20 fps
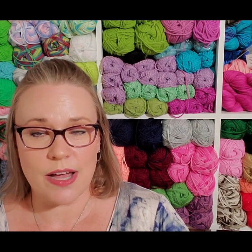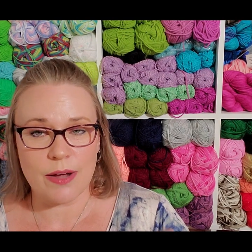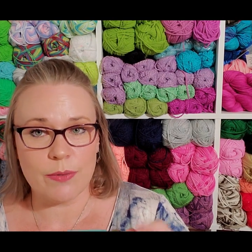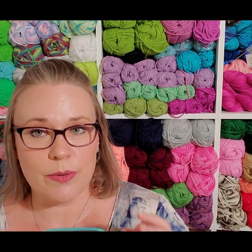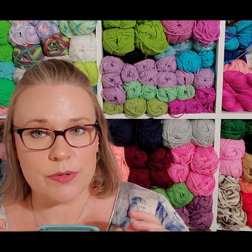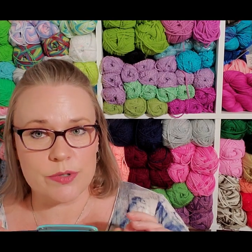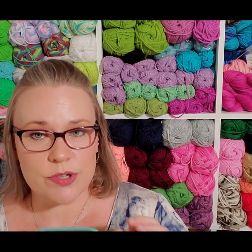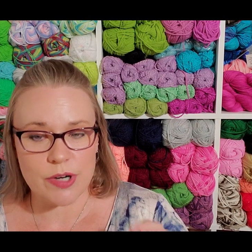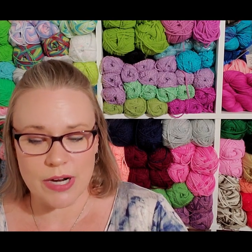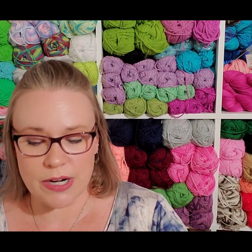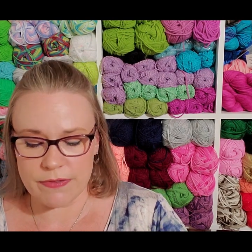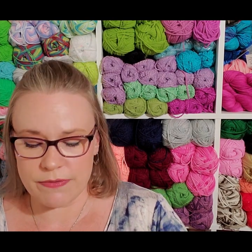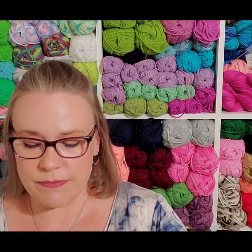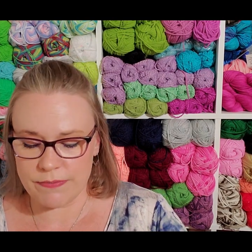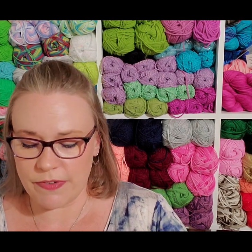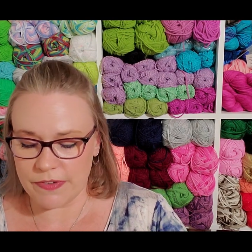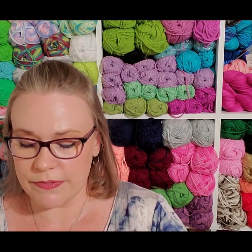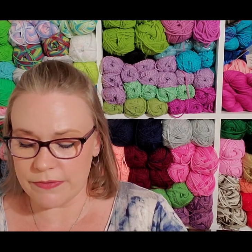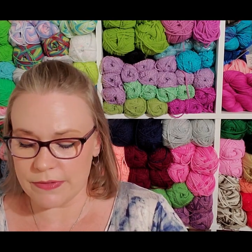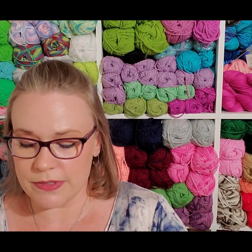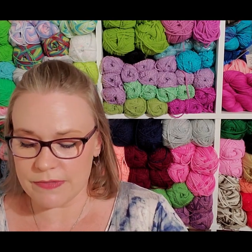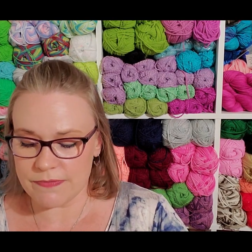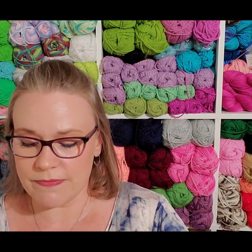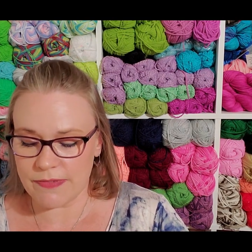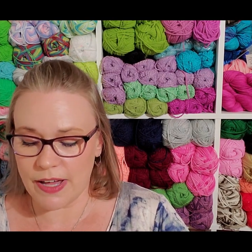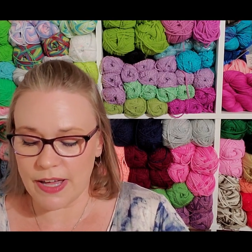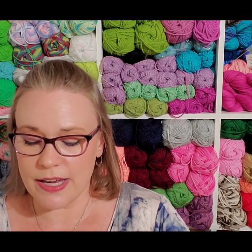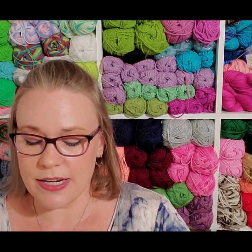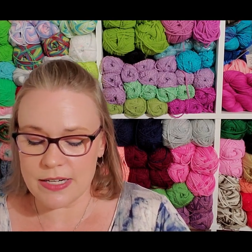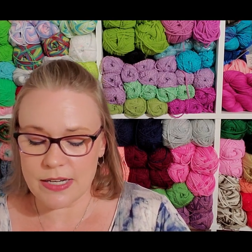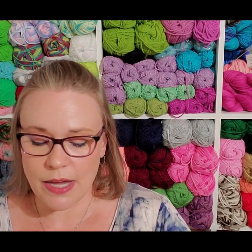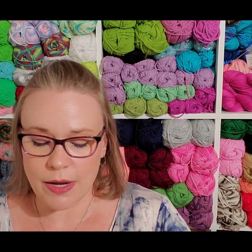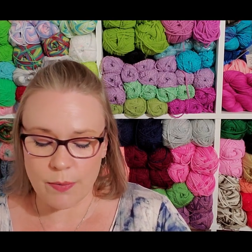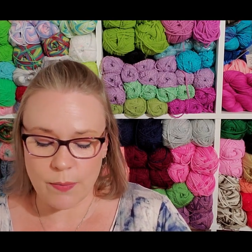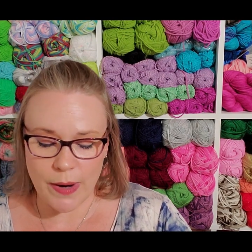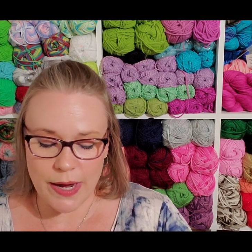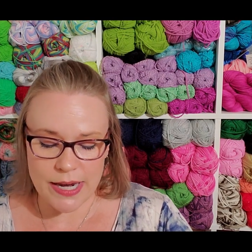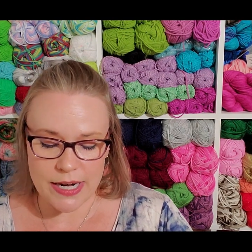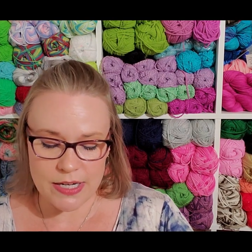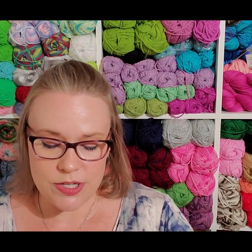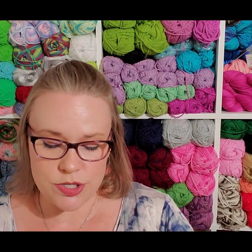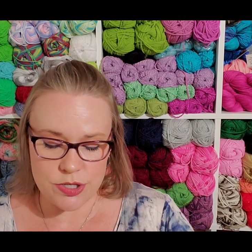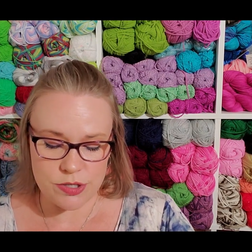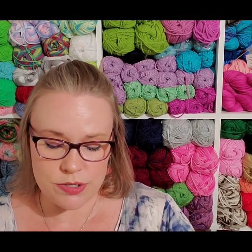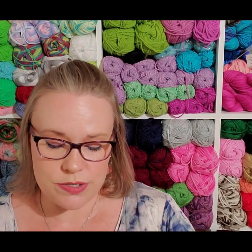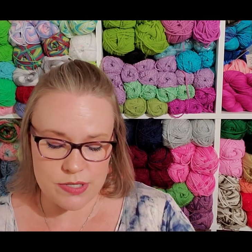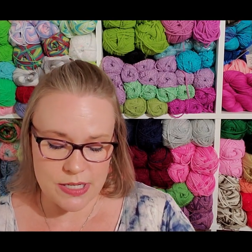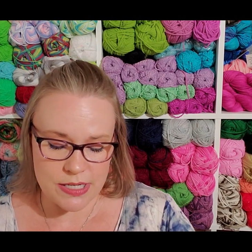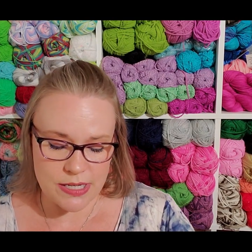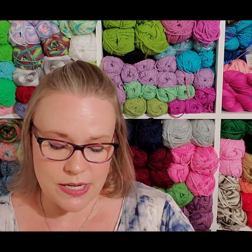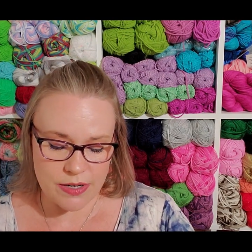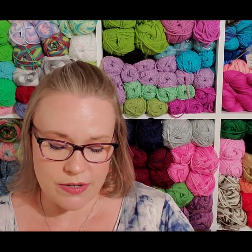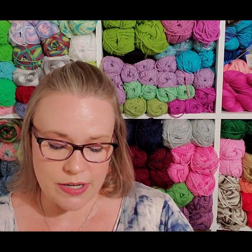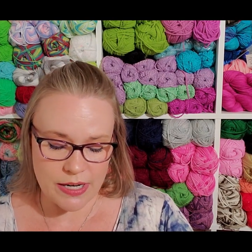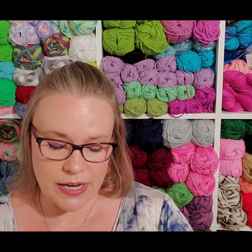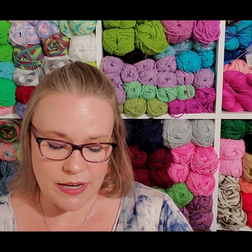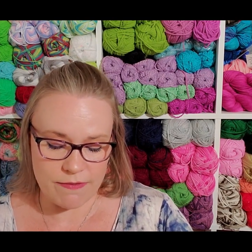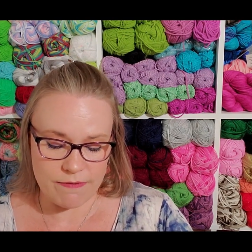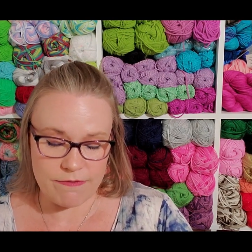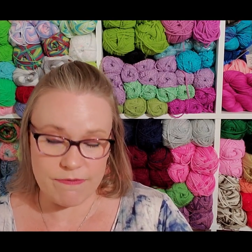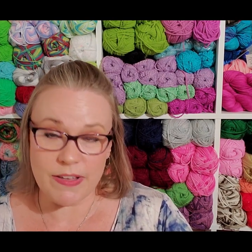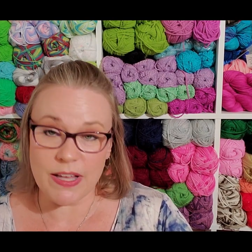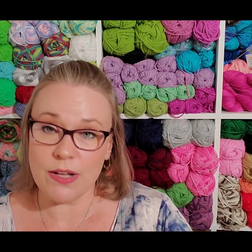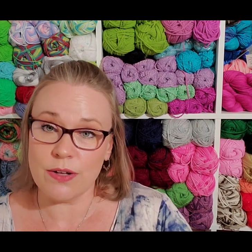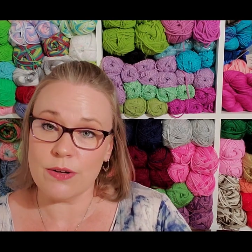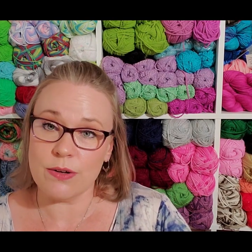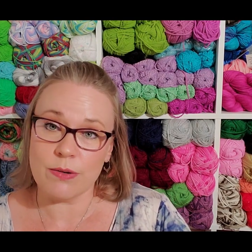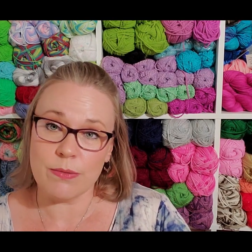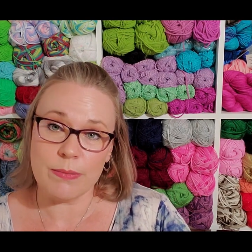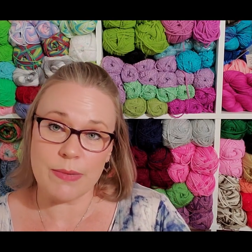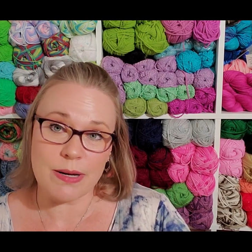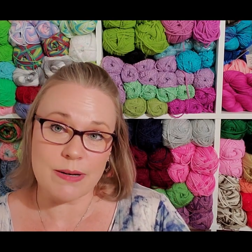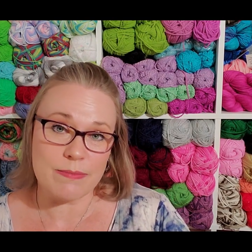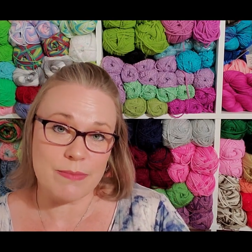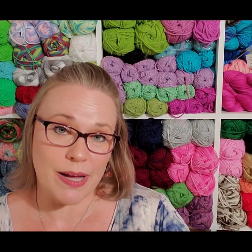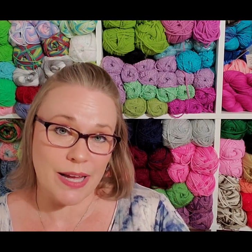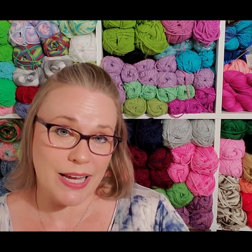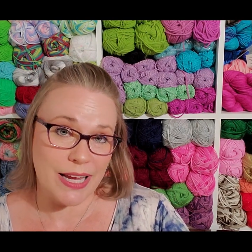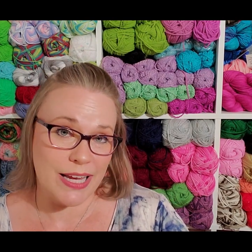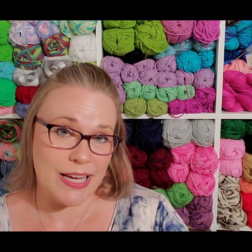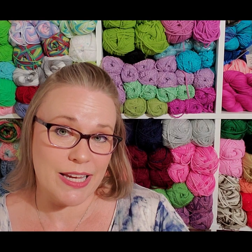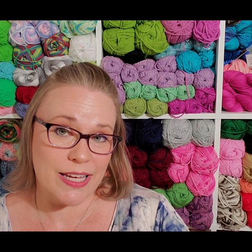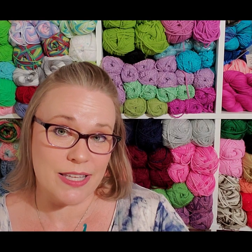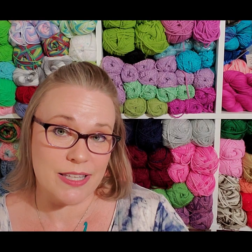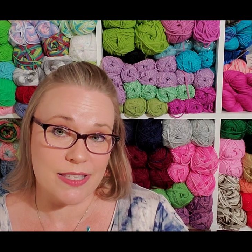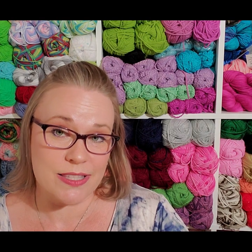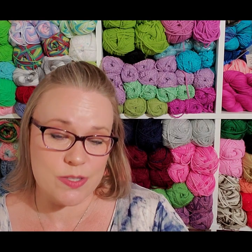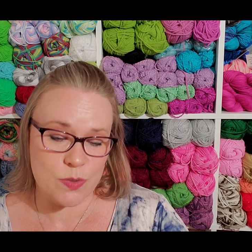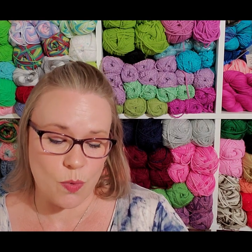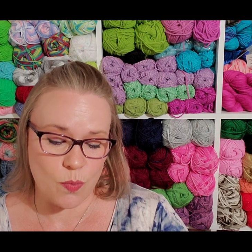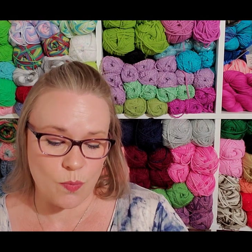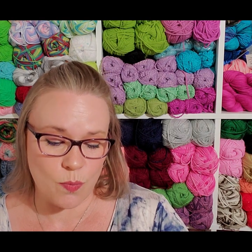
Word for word: I will try to find a way to sit down and film my hands